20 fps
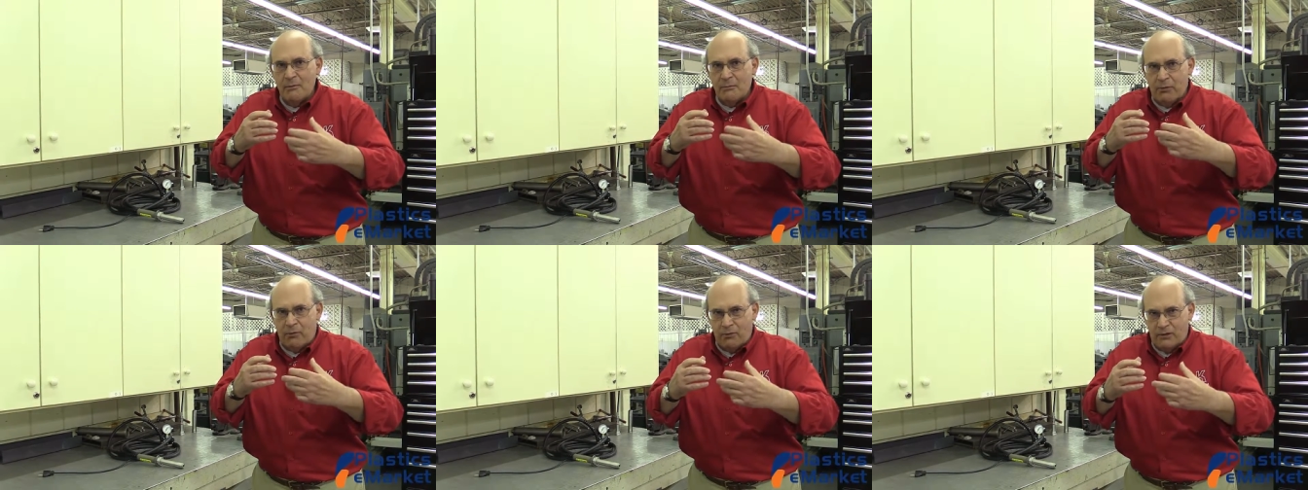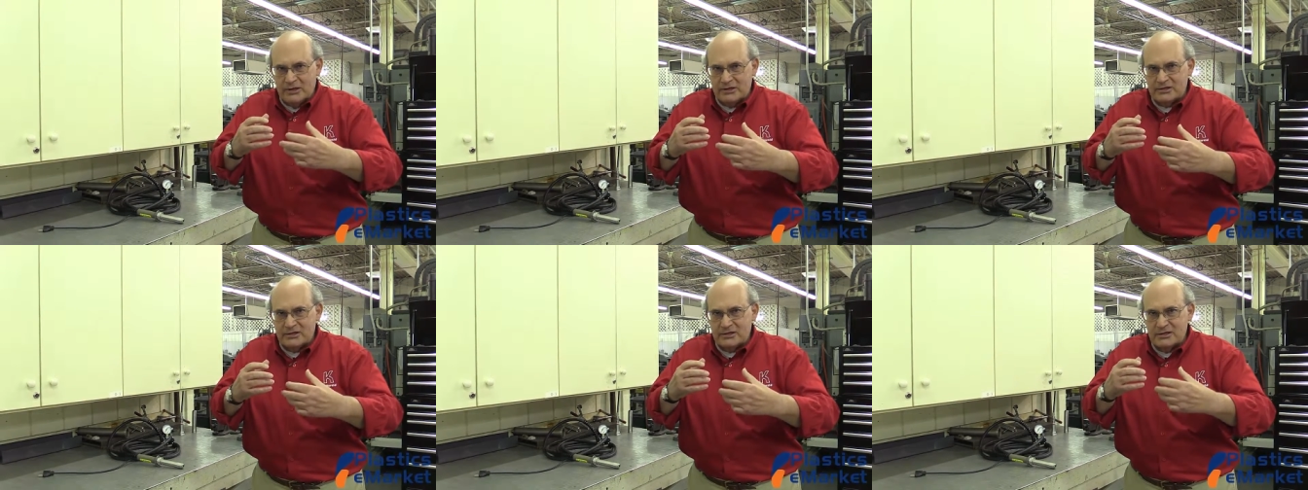
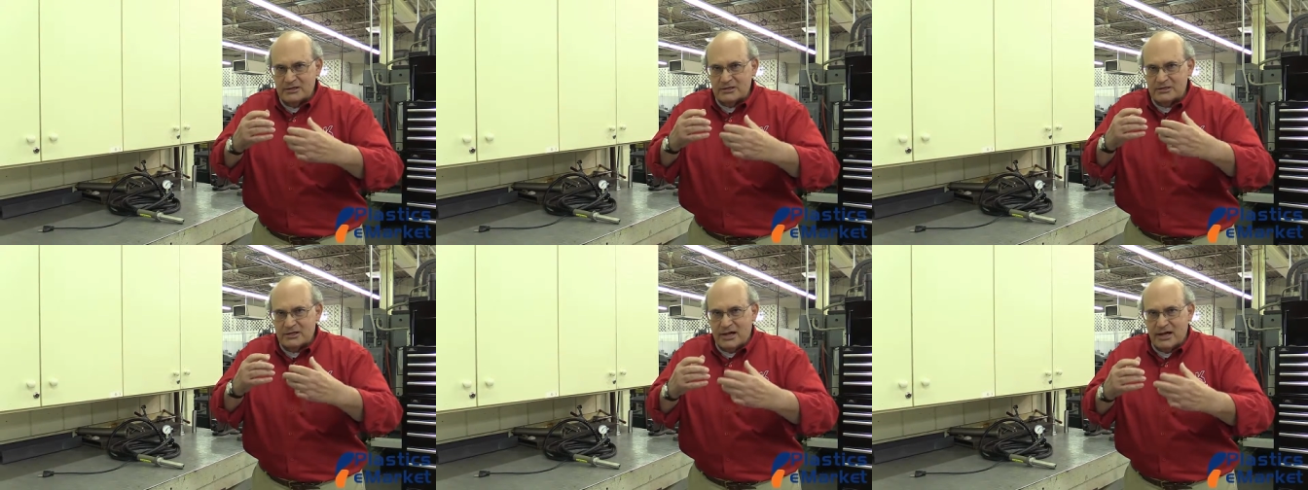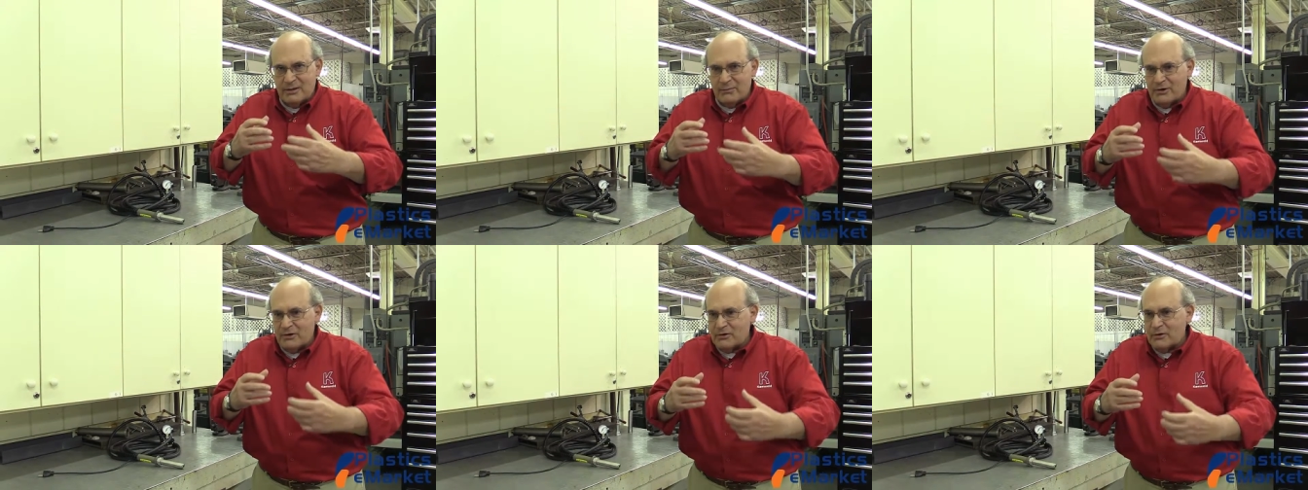poisonous
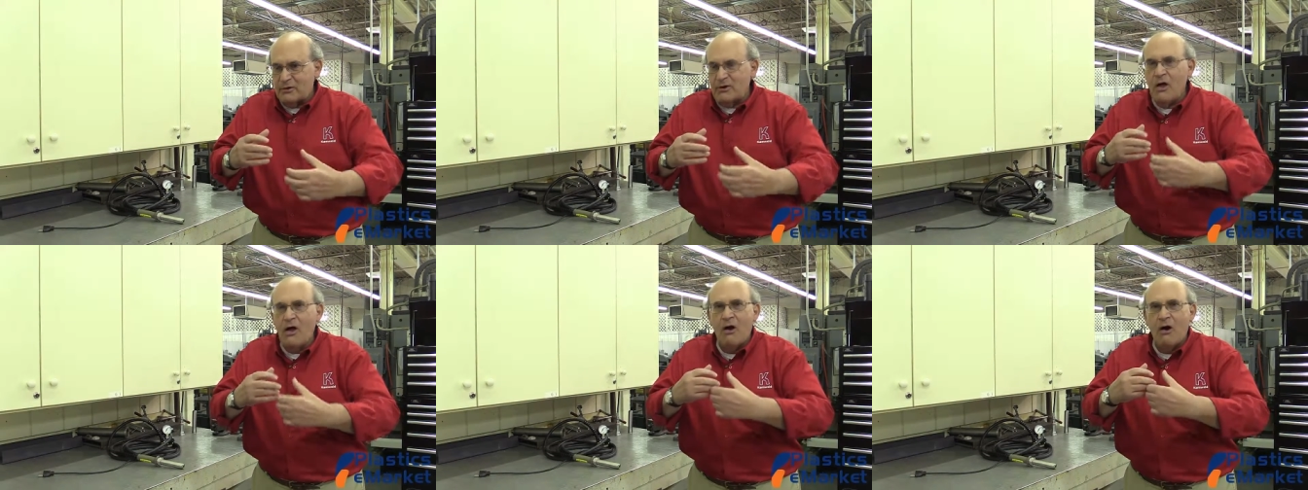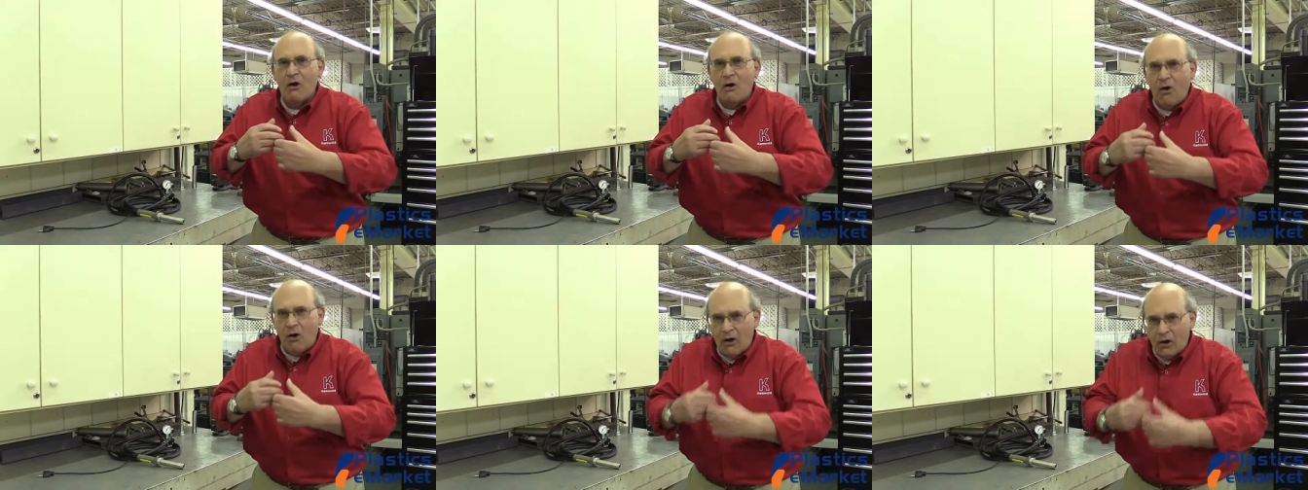chemical
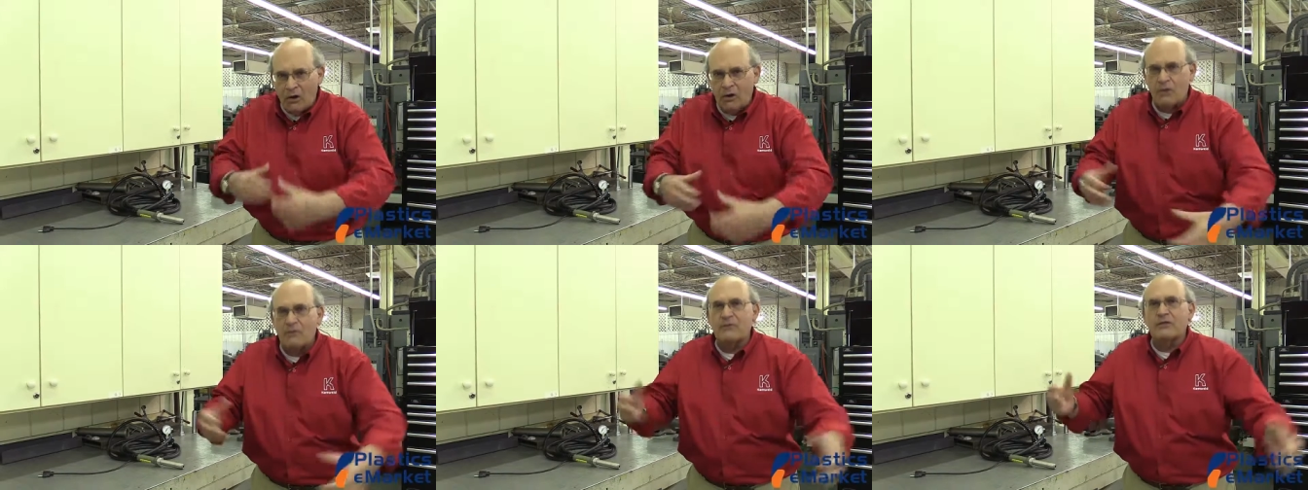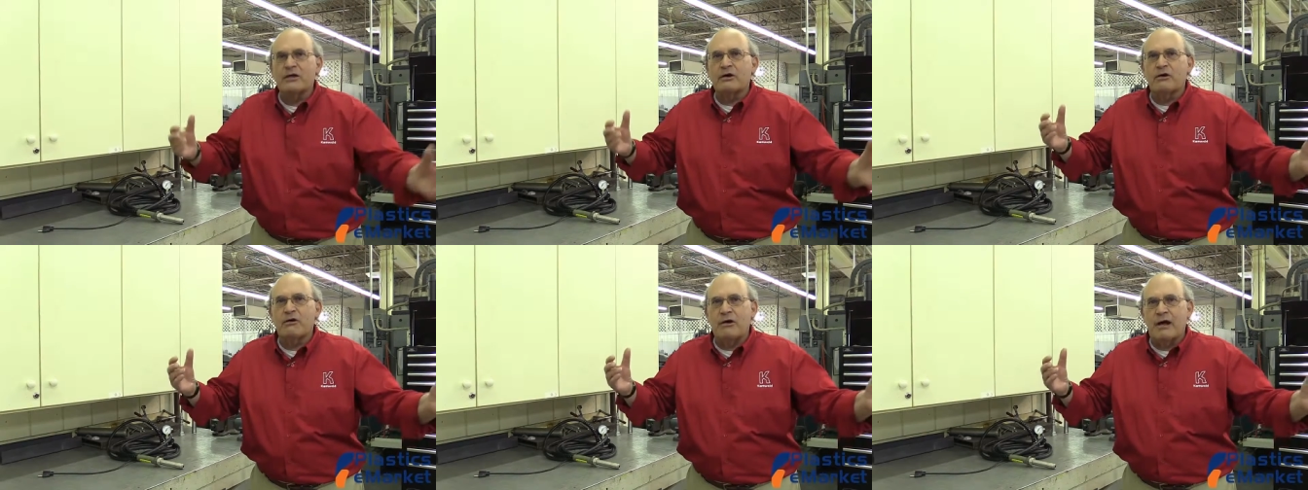all
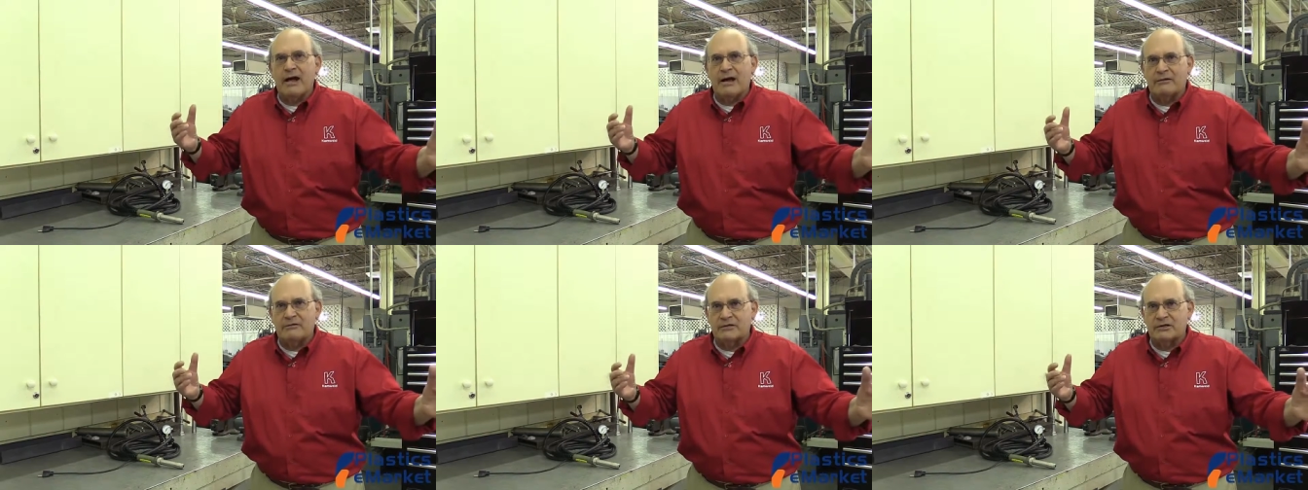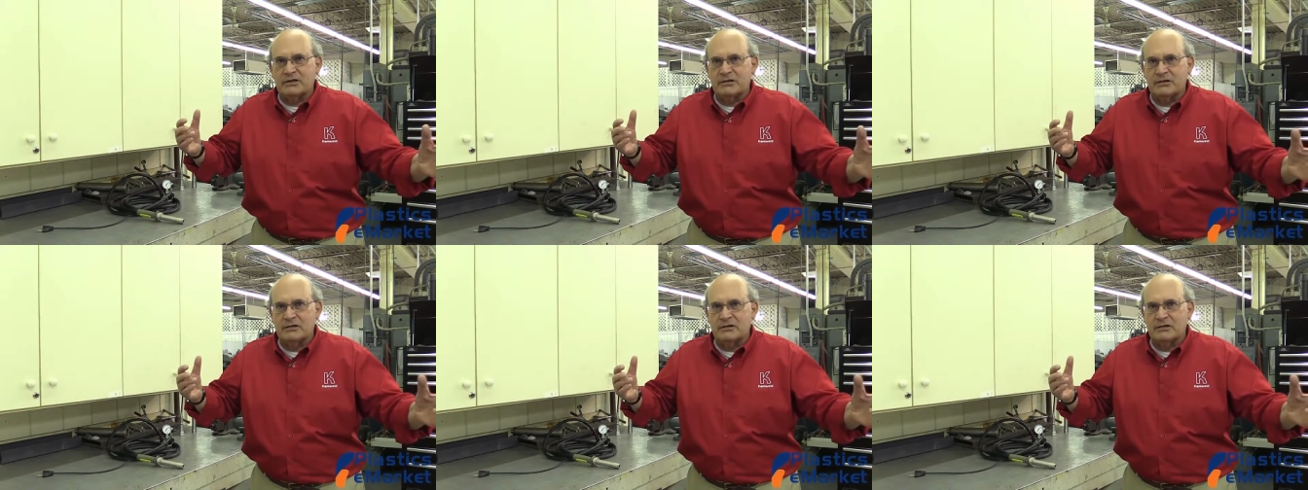over the ground.